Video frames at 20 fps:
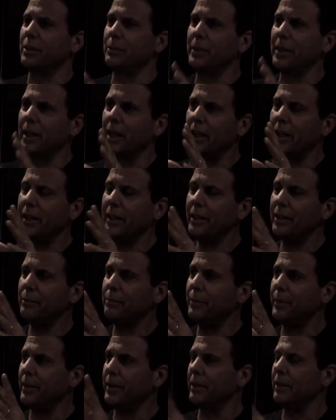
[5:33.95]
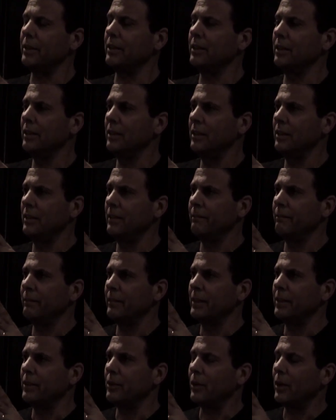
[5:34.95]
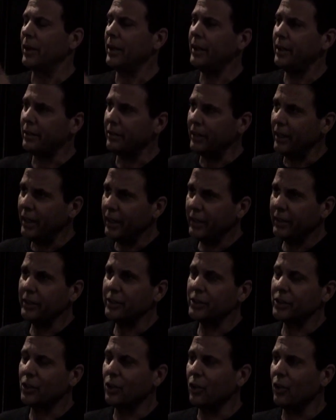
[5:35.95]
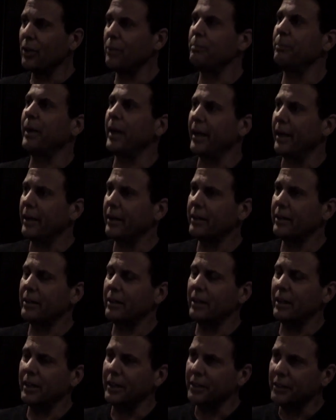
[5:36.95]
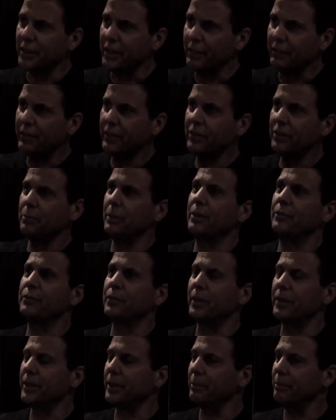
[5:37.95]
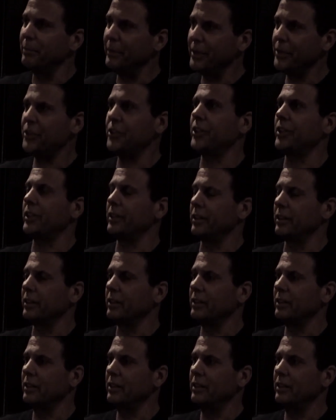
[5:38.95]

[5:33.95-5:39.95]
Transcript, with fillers: I mean, I had been, you know, I had taken this card back. I had given it to my friend in Michigan.